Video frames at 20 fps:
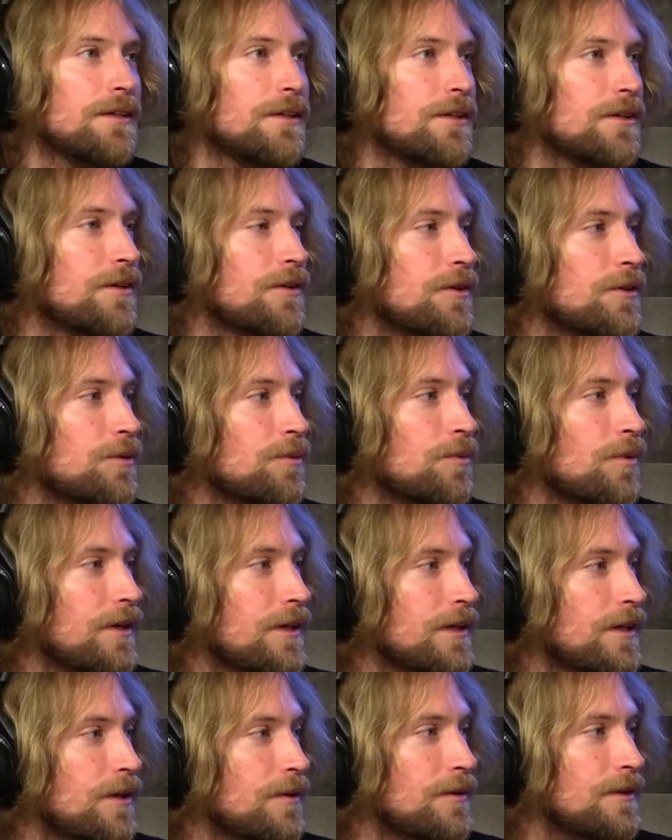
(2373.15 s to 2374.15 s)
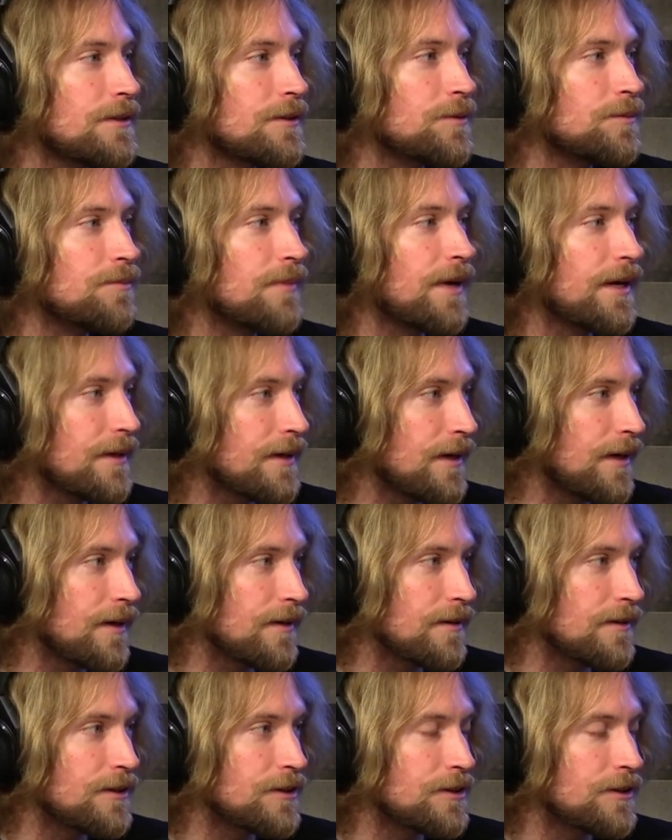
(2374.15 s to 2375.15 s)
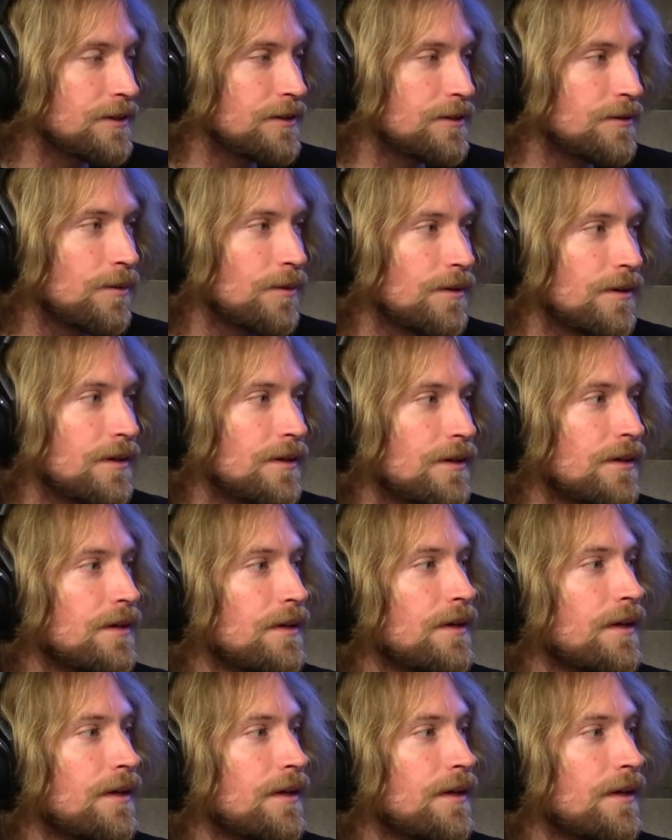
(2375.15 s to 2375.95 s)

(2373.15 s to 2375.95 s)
you know, you'd want to go into metacognition or